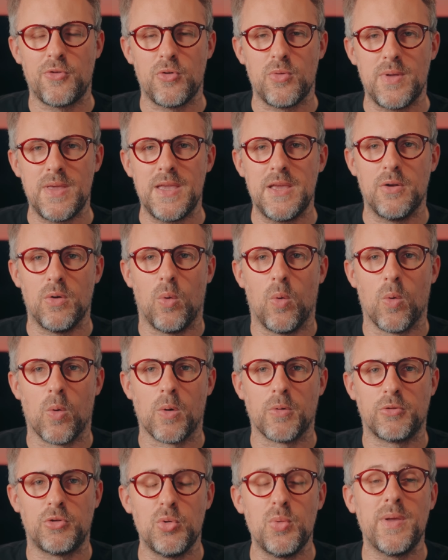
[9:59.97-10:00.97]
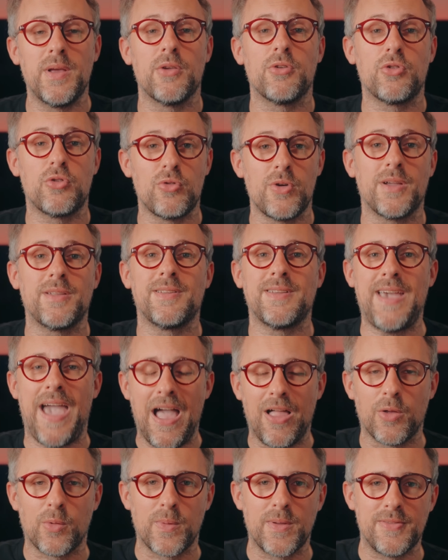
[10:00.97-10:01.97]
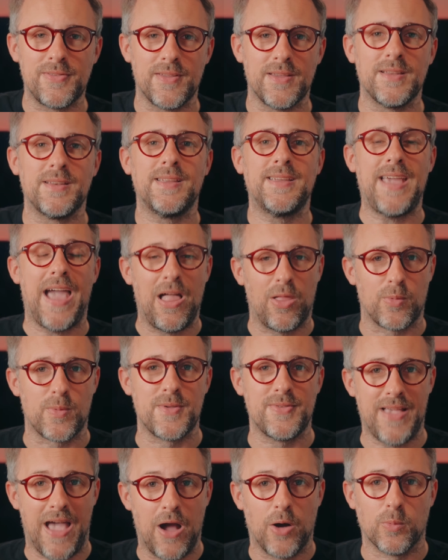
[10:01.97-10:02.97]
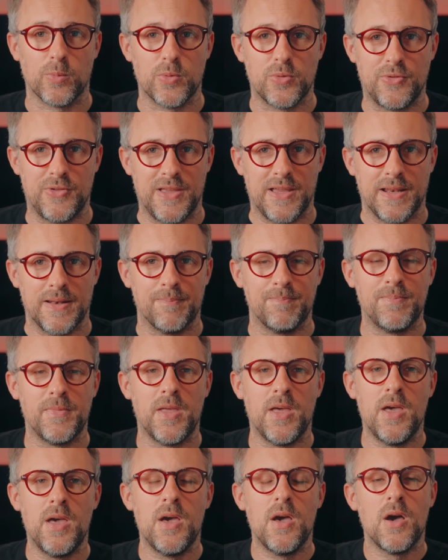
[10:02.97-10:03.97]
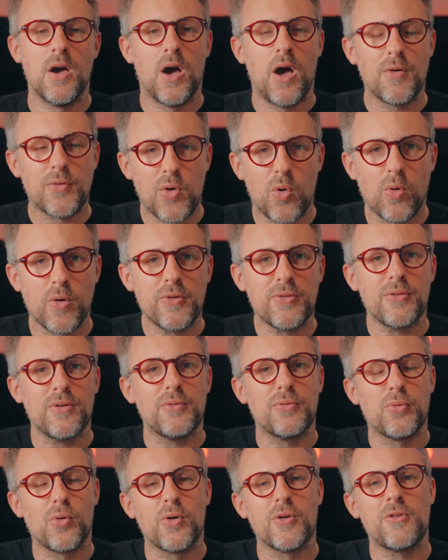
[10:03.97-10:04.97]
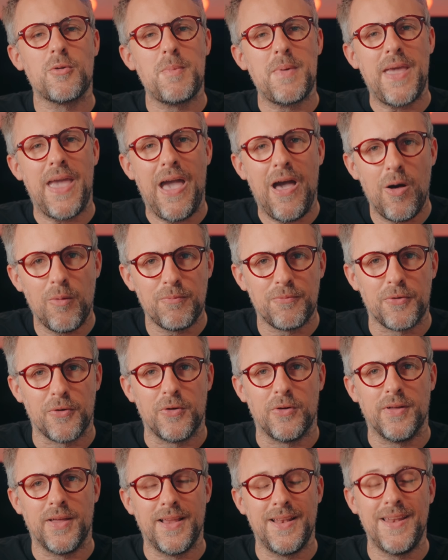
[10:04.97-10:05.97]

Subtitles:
you eat or doing a strict calories in, calories out routine. Of course, for it to be helpful, it